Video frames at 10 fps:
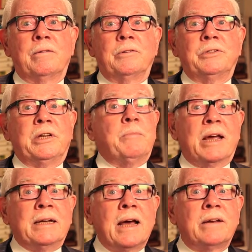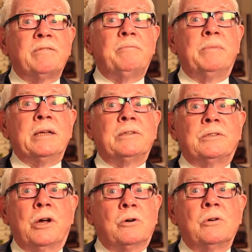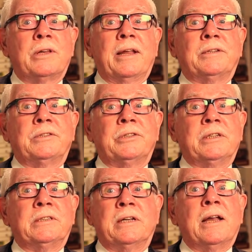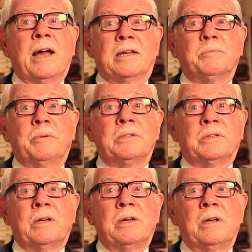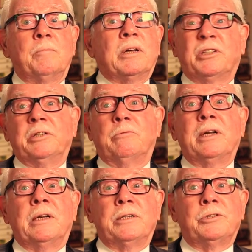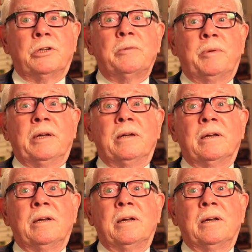She may not have been told that she's in hospice, but she really should be,